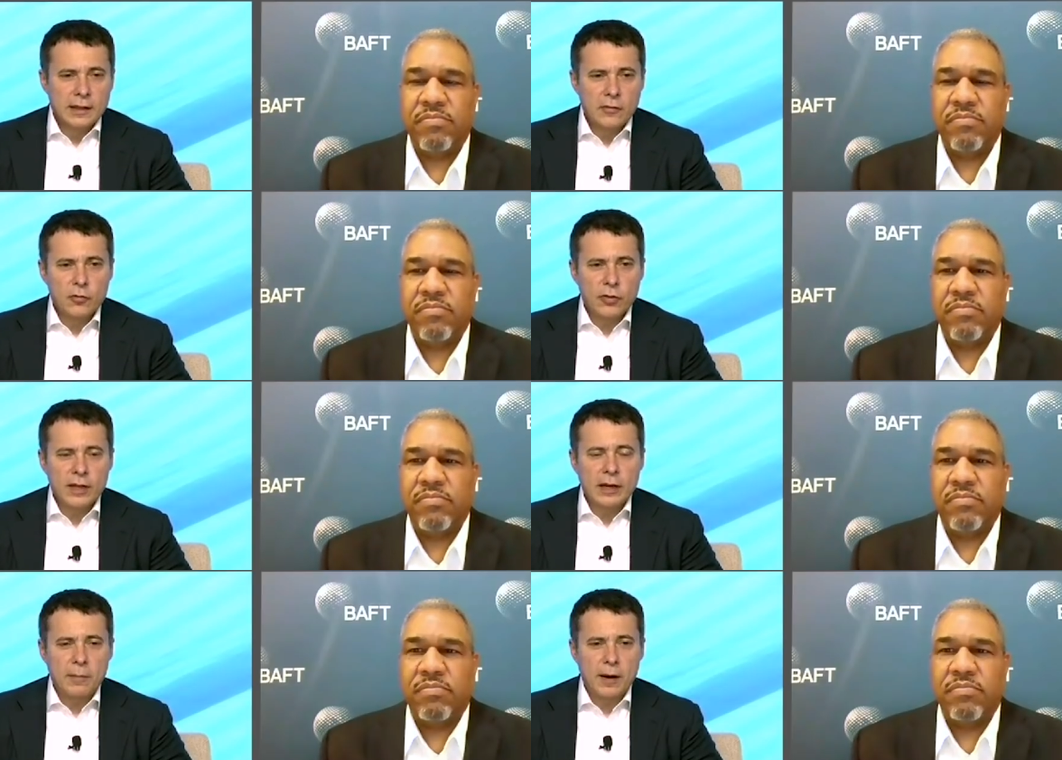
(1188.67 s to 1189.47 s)
Speaker 1: If you
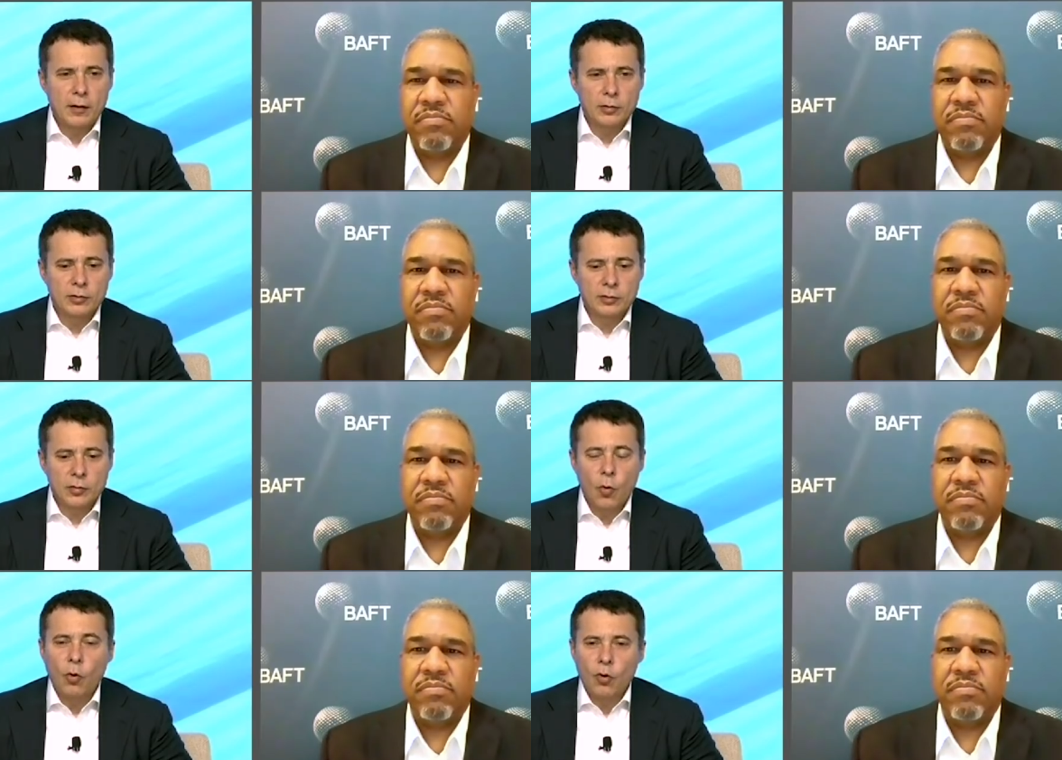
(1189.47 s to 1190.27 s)
think about
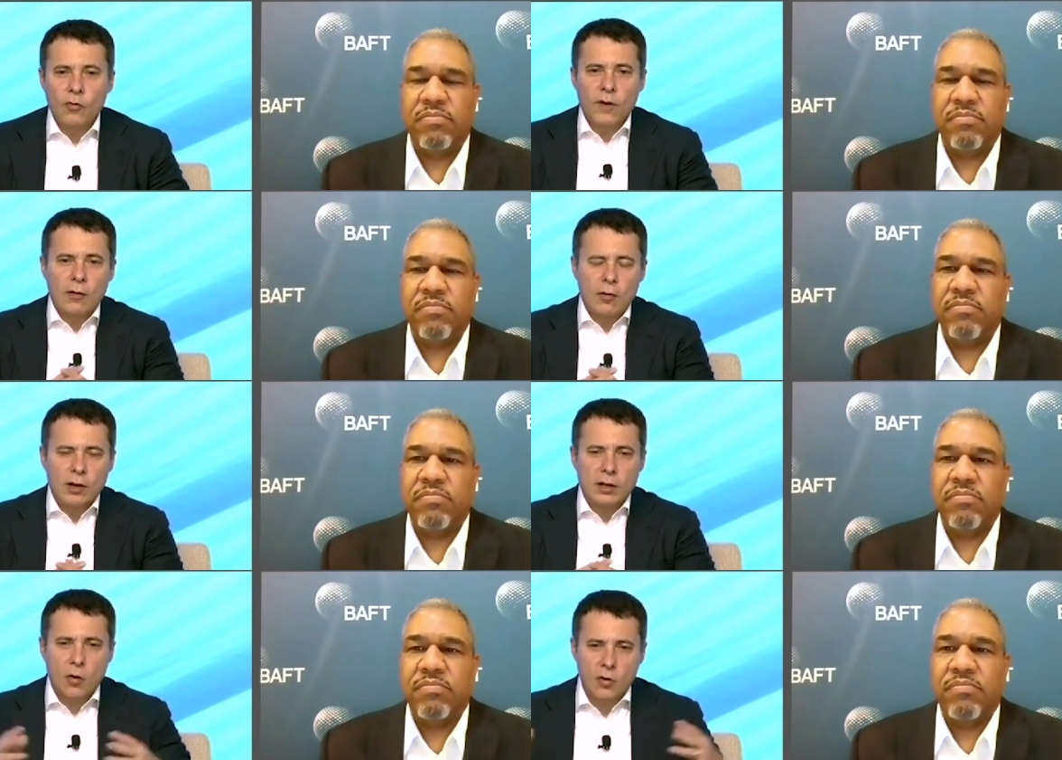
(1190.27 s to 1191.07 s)
all of
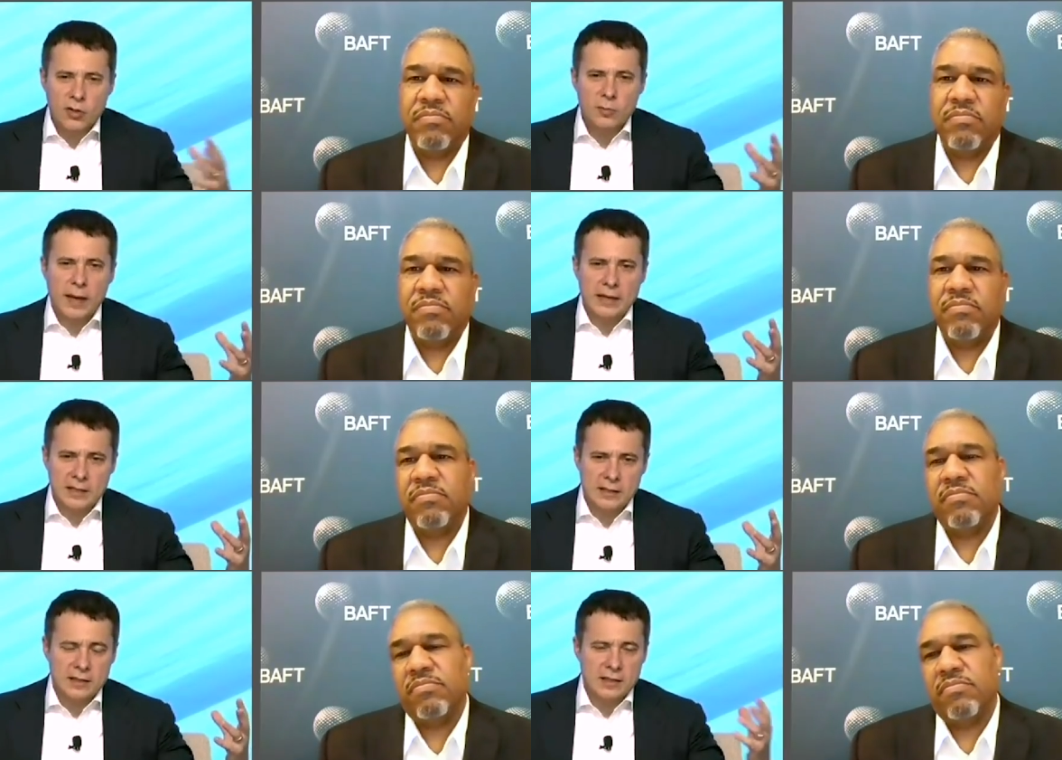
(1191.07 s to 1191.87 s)
our cost
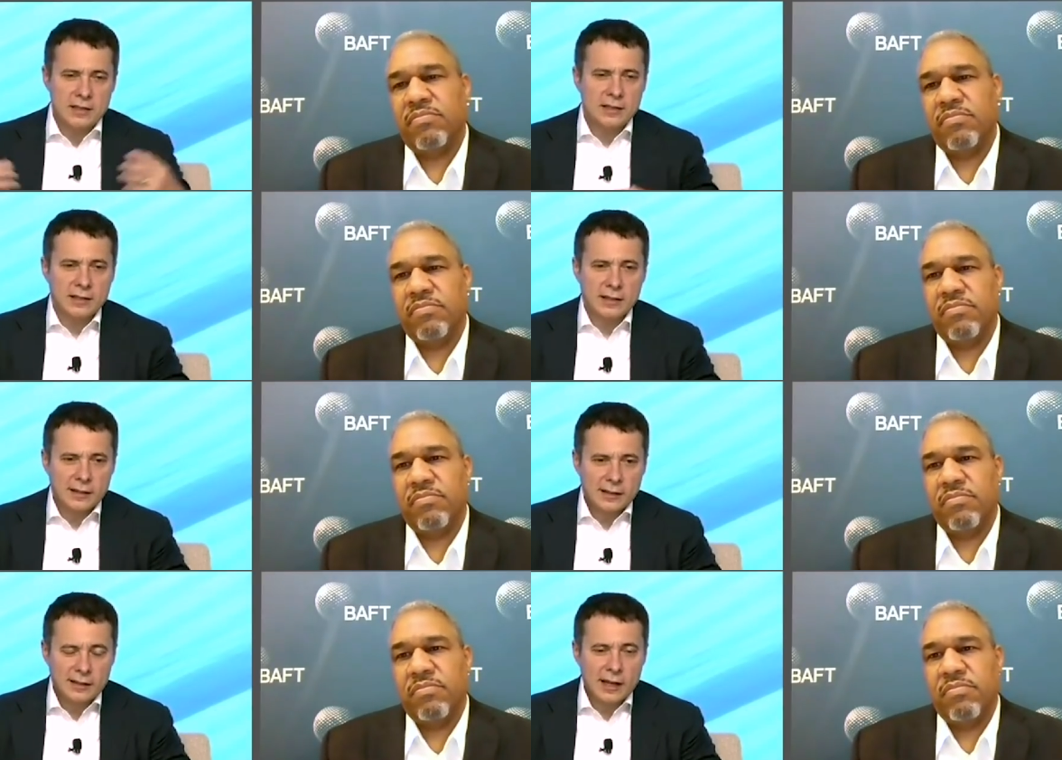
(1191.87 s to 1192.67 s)
bases
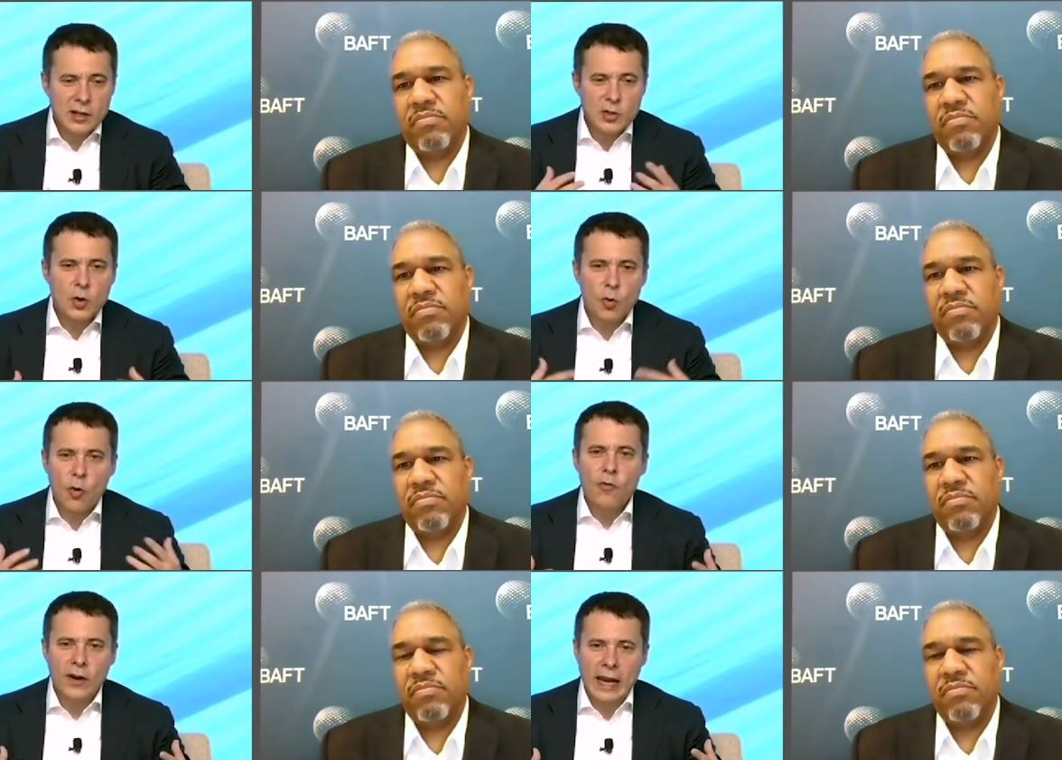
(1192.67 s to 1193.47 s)
they are so
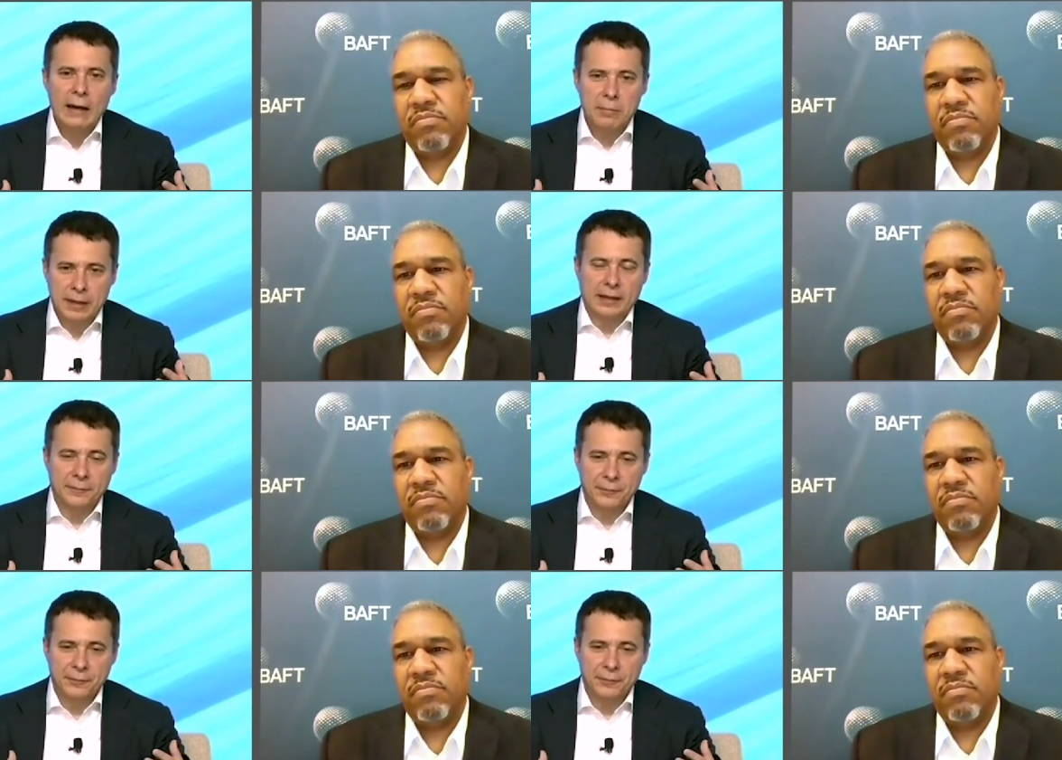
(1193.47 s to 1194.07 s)
overlapping.